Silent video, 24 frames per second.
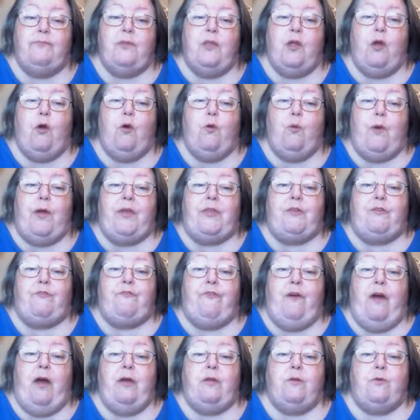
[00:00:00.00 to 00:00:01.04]
or whether
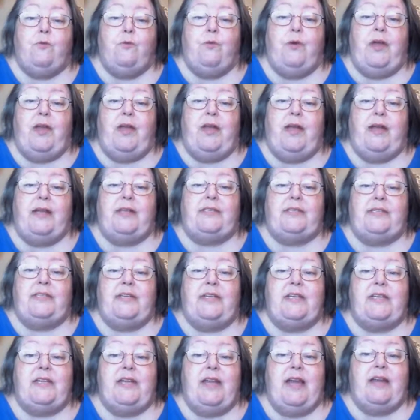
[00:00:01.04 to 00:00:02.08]
Fodder-wing had
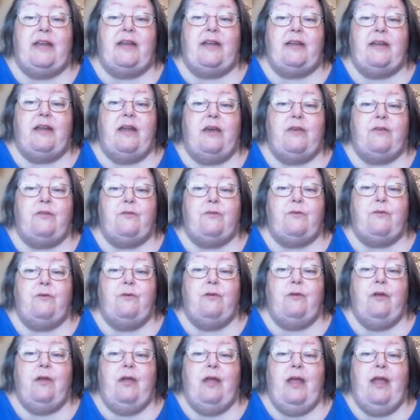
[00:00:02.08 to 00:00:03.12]
seen yet another
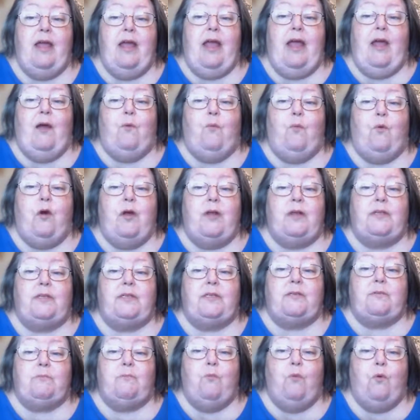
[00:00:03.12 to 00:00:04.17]
at
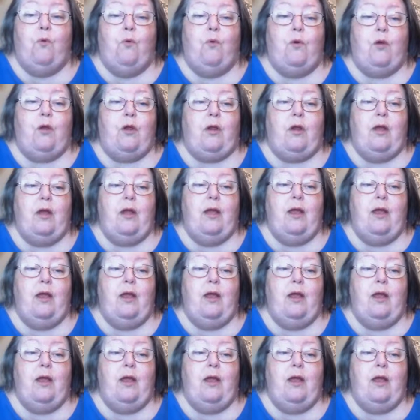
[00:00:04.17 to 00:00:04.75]
once more